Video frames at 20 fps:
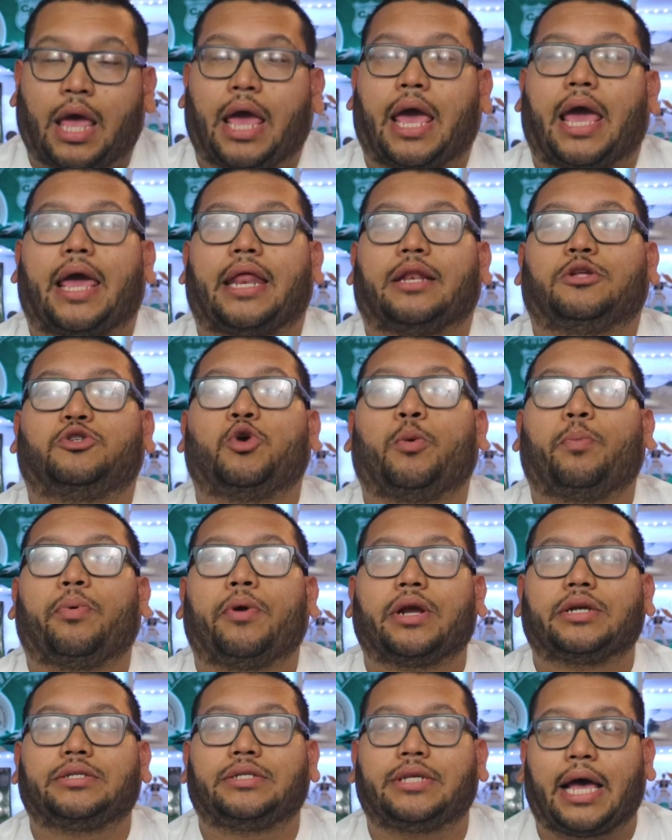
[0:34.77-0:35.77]
And
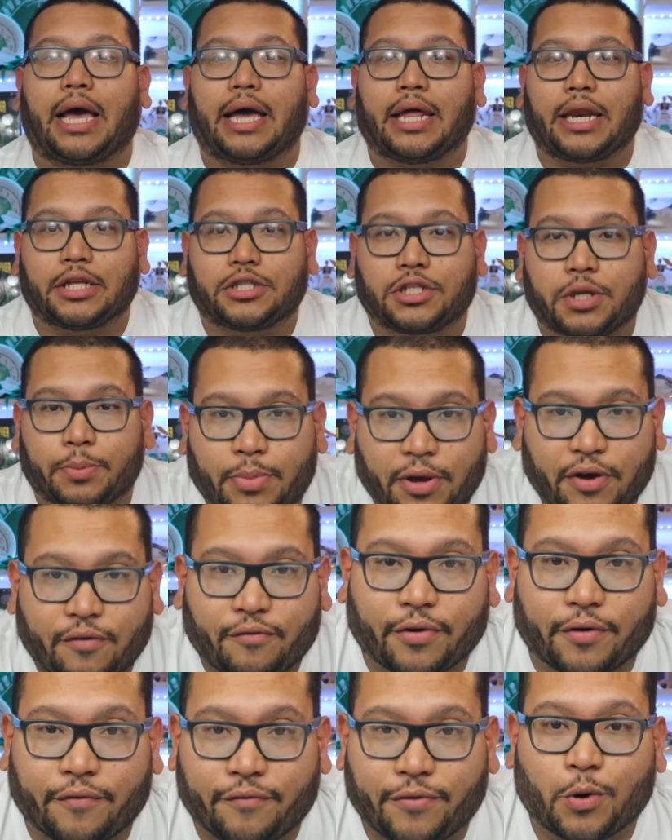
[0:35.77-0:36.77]
super excited to be
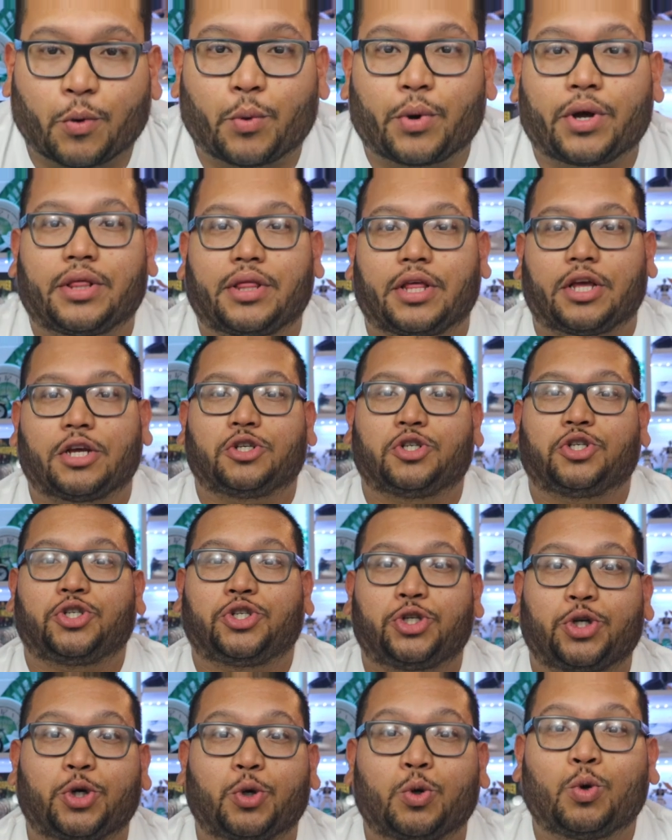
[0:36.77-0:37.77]
reviewing this
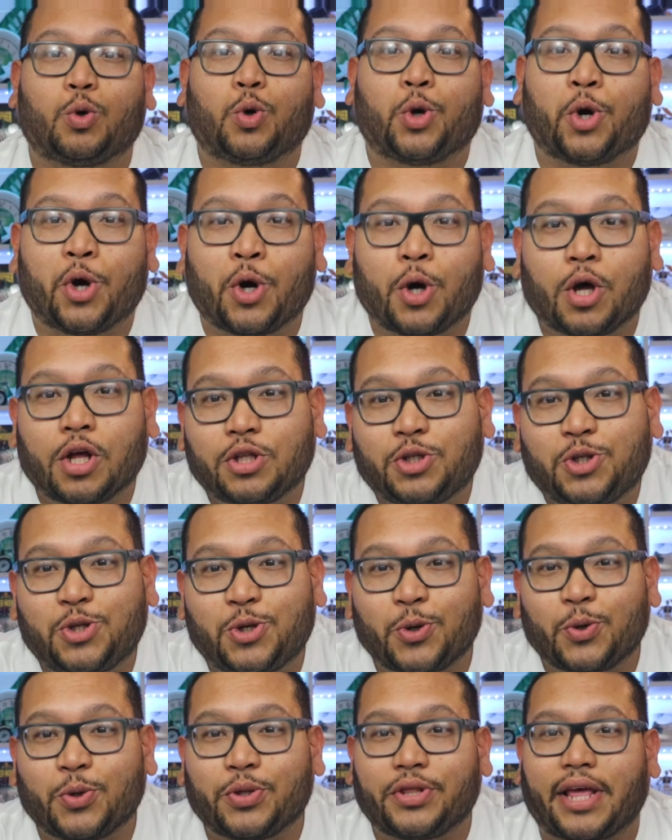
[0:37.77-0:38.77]
shoe
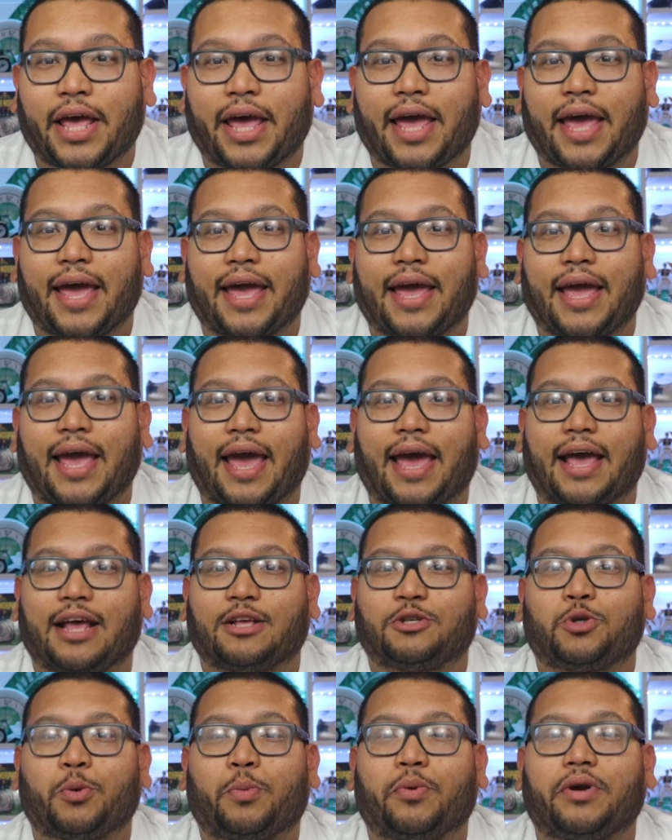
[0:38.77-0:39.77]
today.
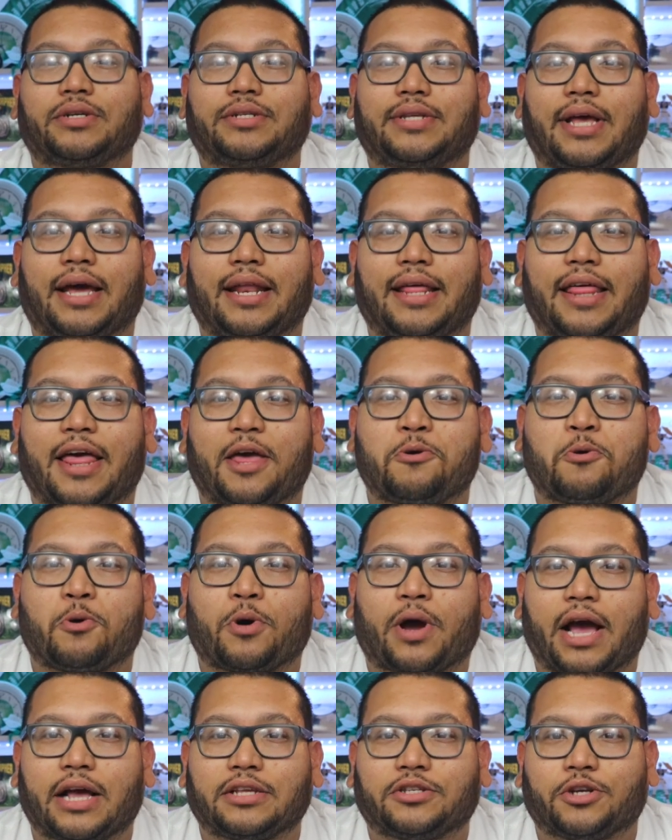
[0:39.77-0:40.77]
And super excited that
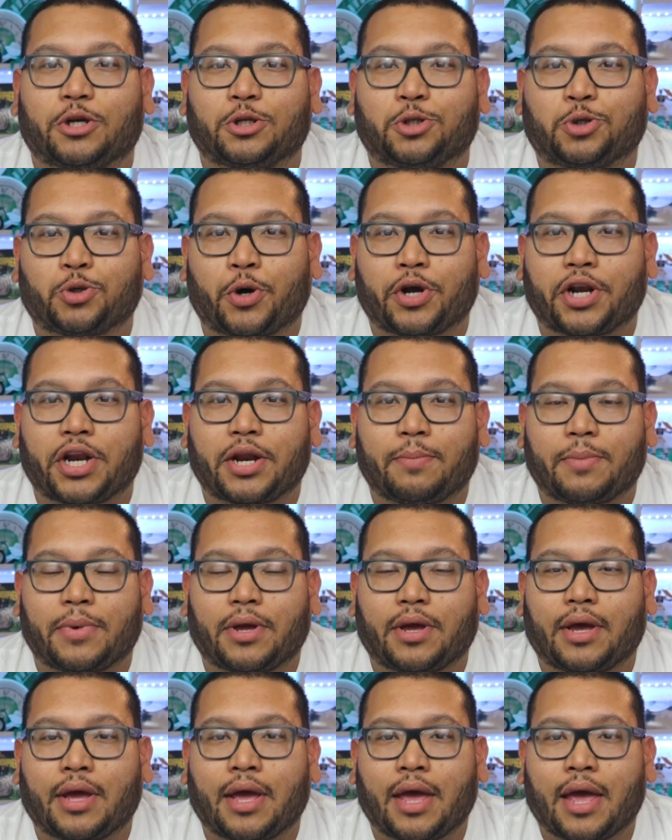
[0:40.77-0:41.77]
you guys are joining
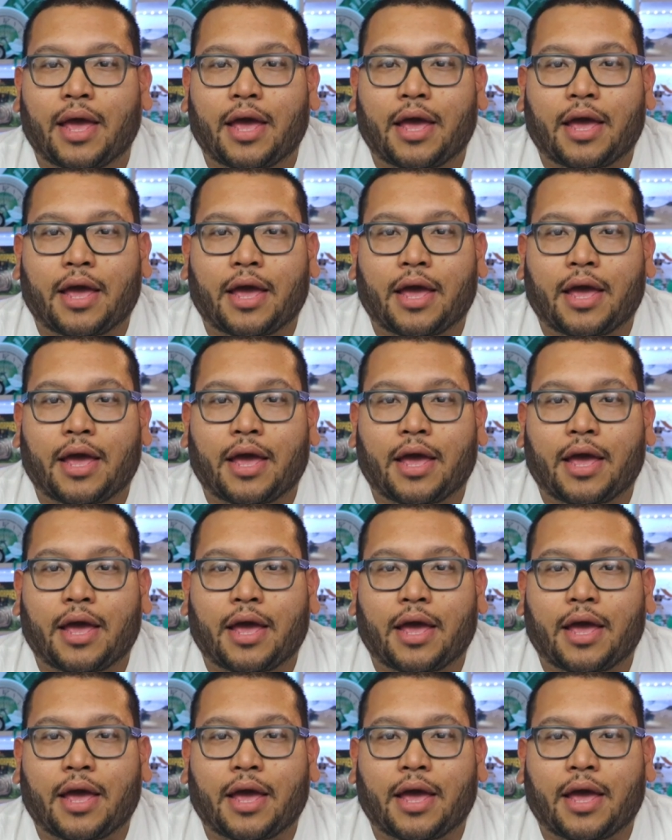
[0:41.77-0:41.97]
me.